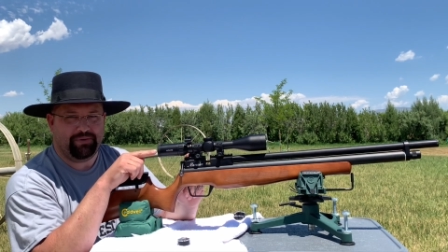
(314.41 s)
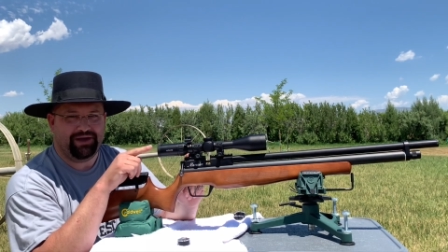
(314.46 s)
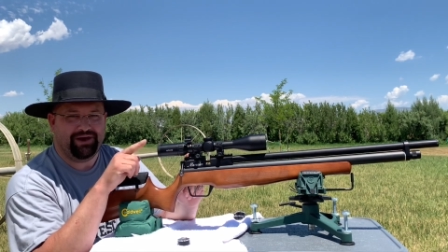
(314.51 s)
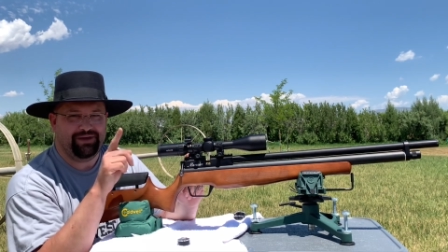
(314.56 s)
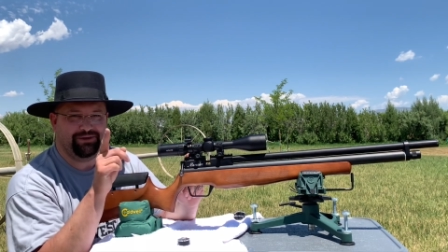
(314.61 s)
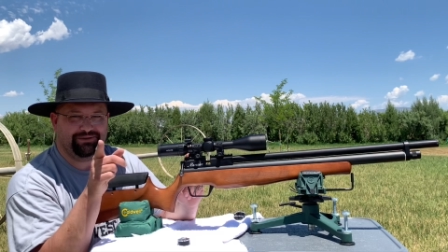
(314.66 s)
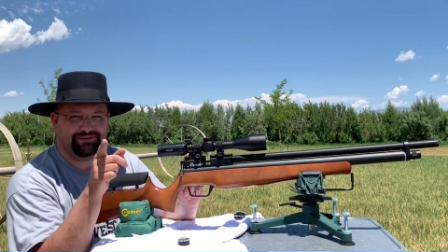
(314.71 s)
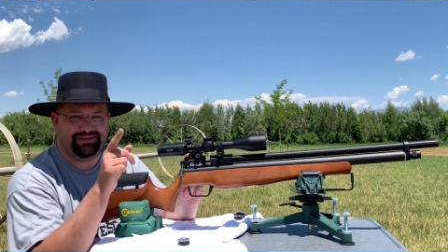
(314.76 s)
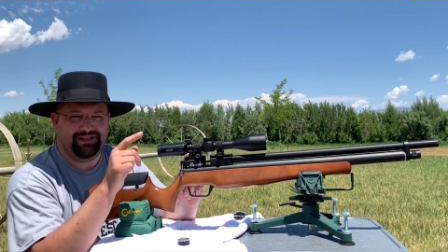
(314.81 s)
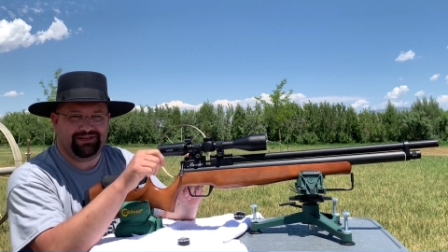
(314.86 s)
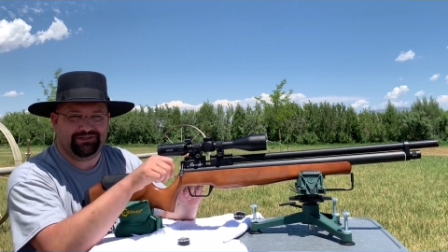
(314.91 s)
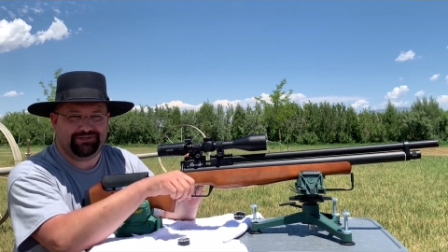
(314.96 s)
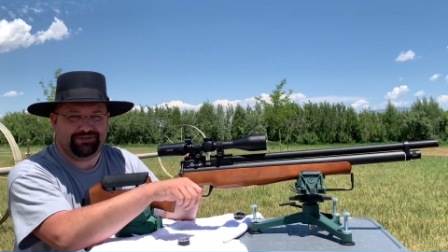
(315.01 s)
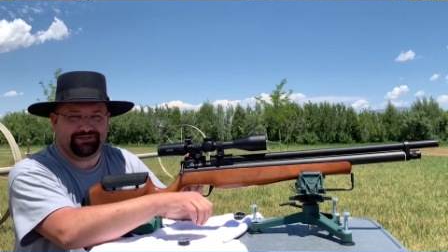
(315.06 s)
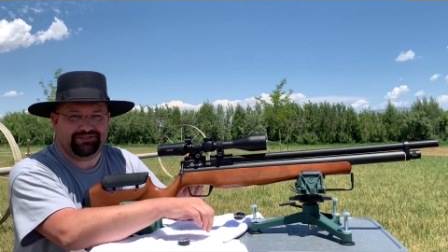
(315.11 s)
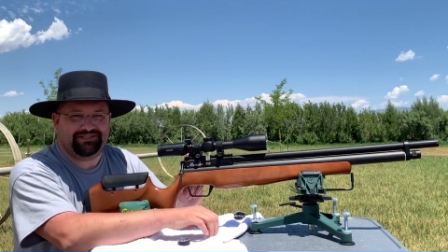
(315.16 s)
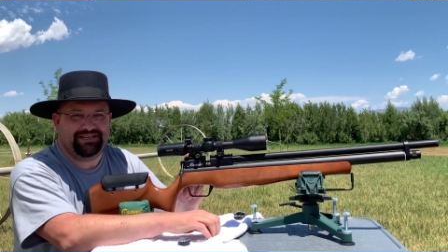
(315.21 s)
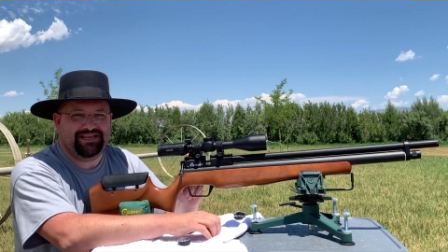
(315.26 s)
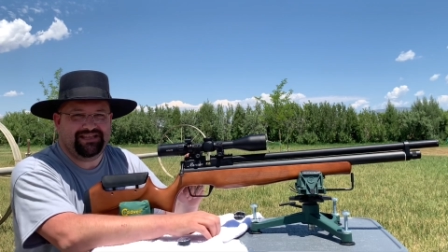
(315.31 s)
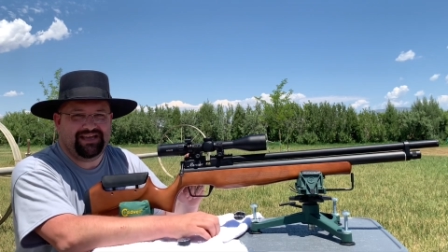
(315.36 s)
and I'll let
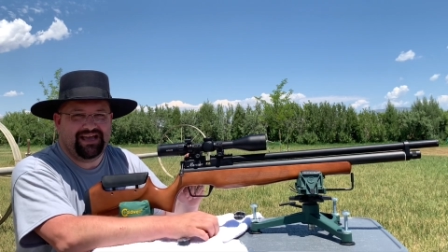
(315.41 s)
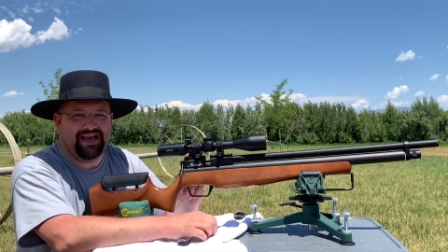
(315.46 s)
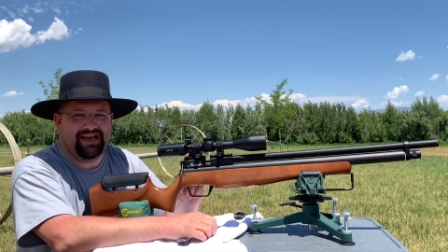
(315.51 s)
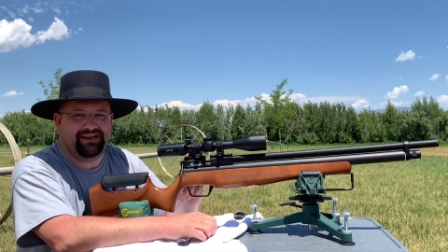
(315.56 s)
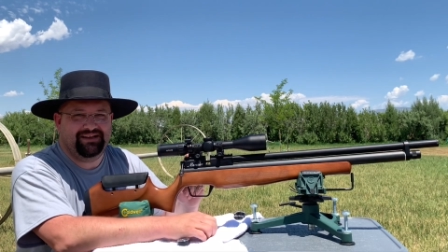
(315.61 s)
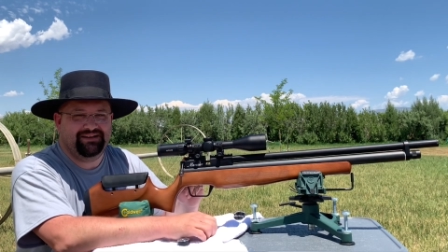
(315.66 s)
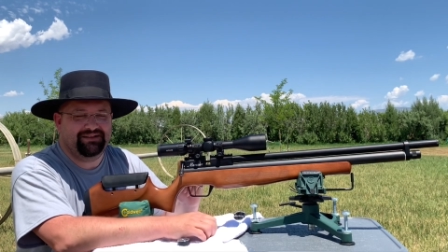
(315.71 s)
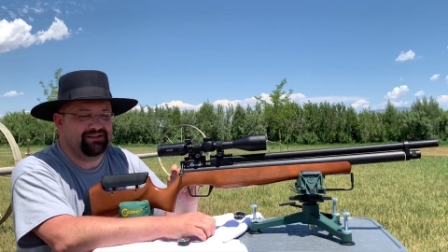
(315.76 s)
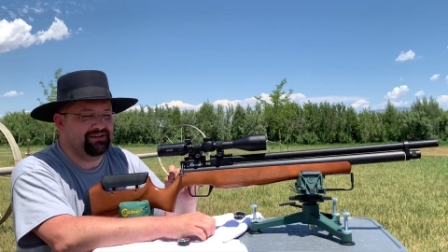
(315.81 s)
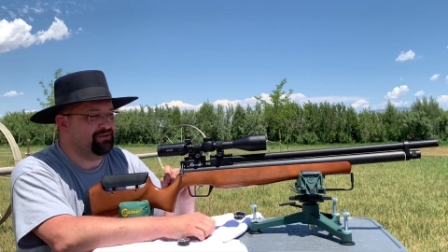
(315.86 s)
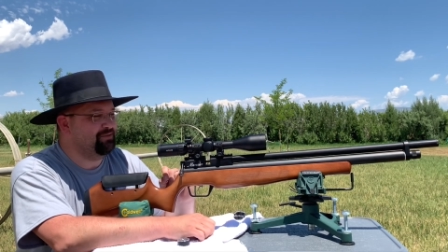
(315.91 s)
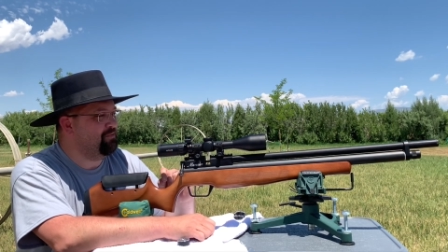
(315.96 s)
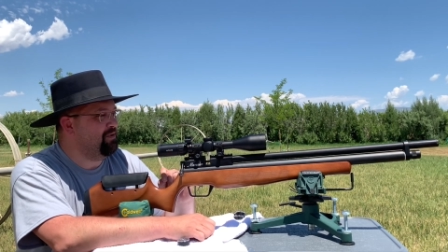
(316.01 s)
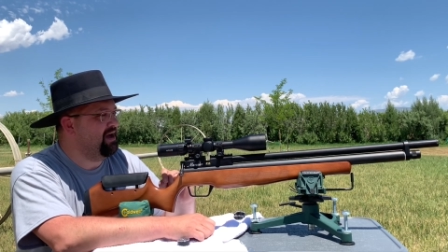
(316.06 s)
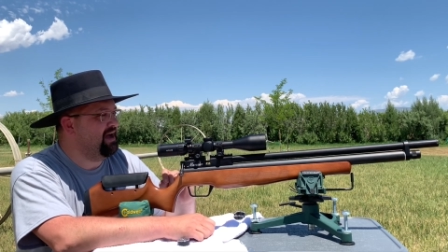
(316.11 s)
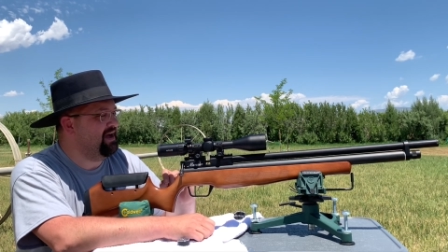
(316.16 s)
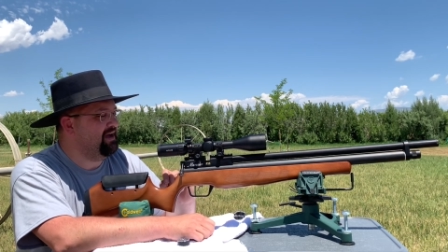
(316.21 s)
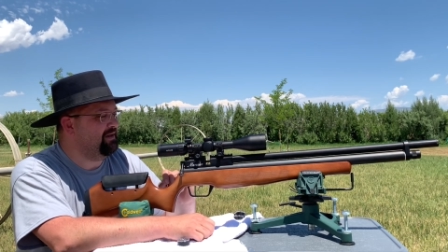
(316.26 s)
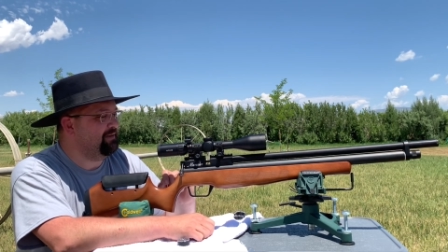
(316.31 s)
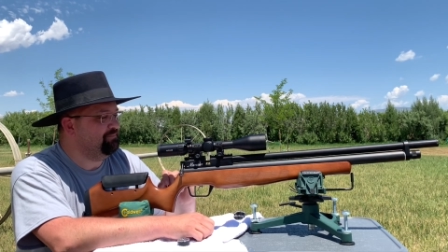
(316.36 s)
you see that in a little
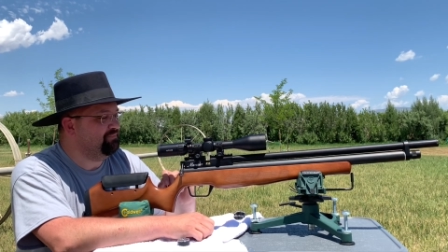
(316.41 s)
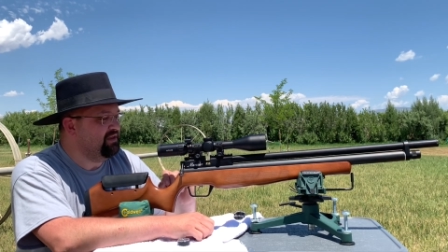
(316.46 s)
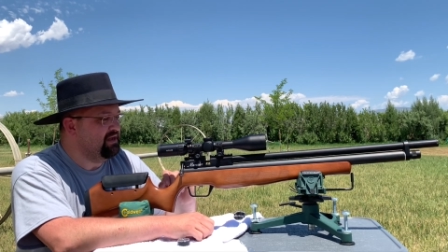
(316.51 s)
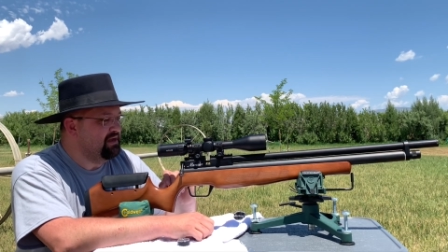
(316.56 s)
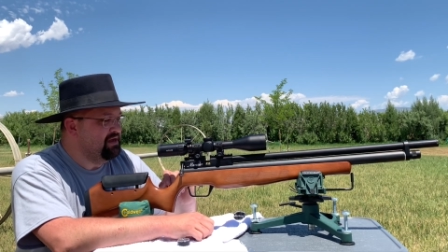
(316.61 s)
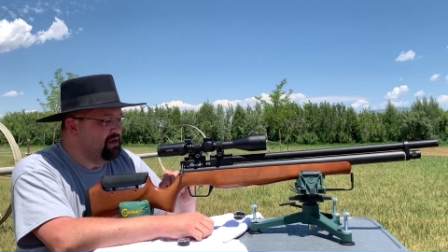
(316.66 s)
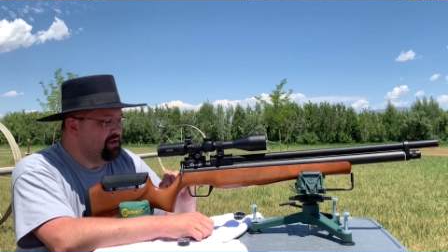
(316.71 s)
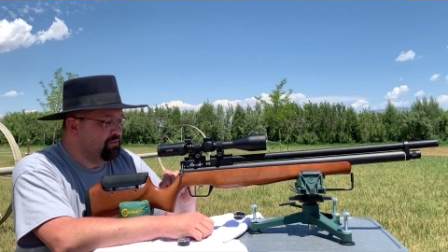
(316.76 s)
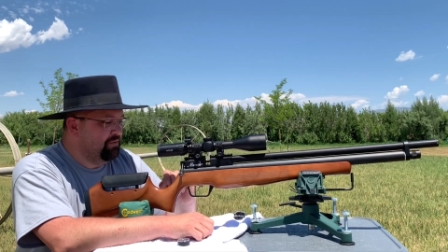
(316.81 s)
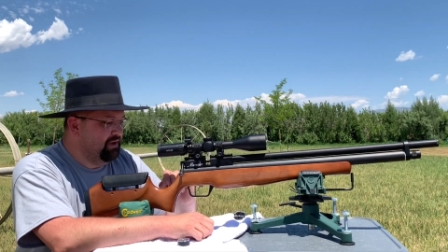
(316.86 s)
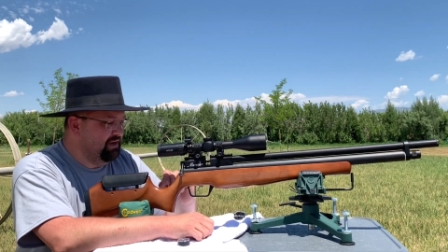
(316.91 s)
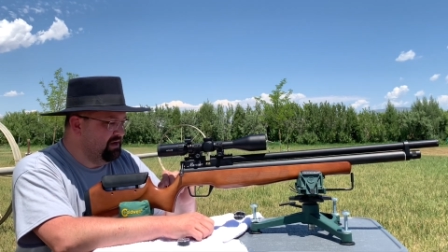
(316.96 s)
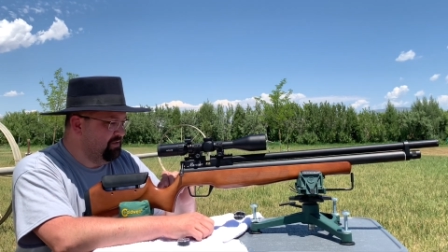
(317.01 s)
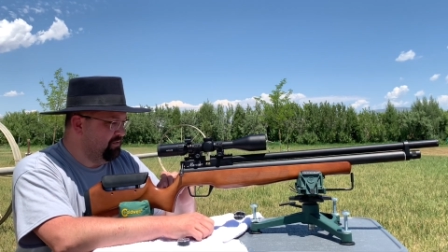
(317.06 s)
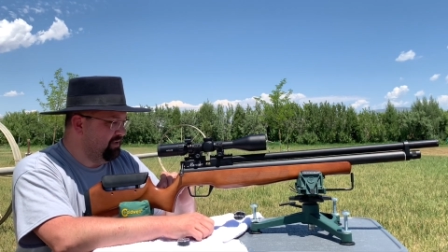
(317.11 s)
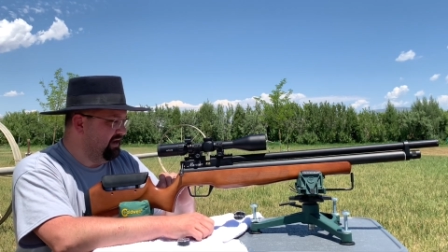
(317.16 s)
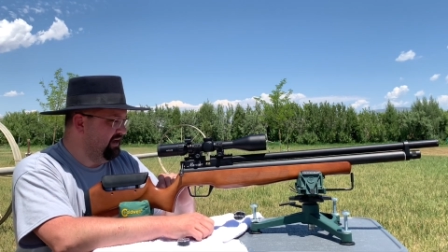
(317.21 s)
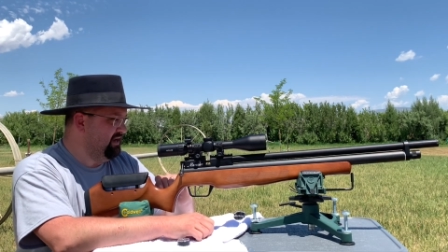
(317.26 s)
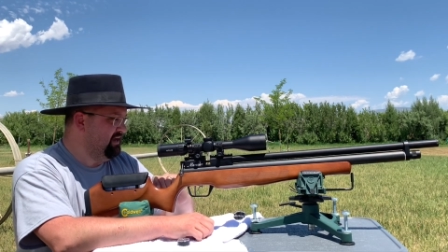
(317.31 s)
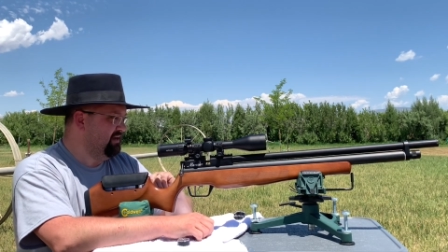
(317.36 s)
while. Well,
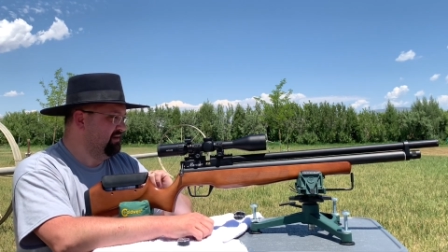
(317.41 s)
anyway,